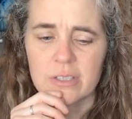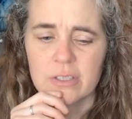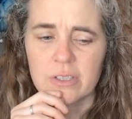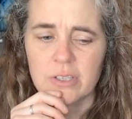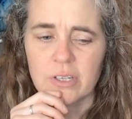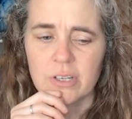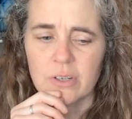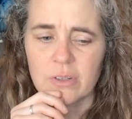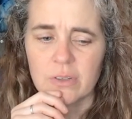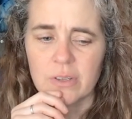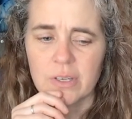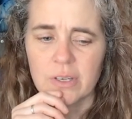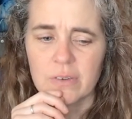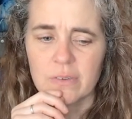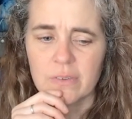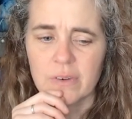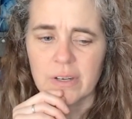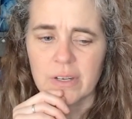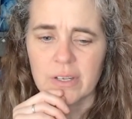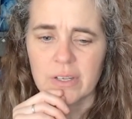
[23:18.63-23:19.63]
you know, like
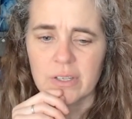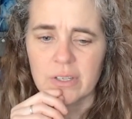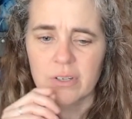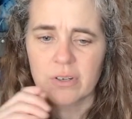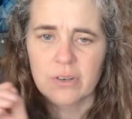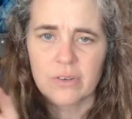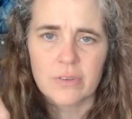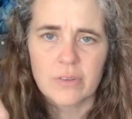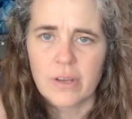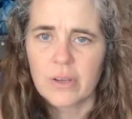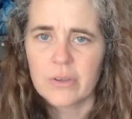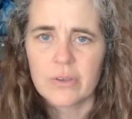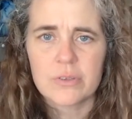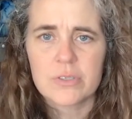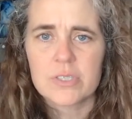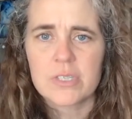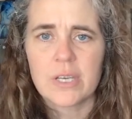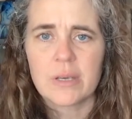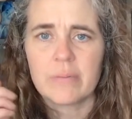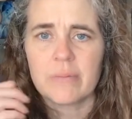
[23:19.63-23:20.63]
regular how you
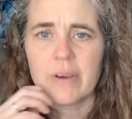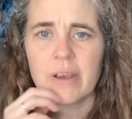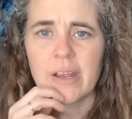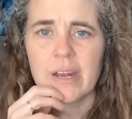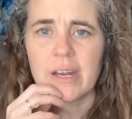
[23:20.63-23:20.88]
seam, right?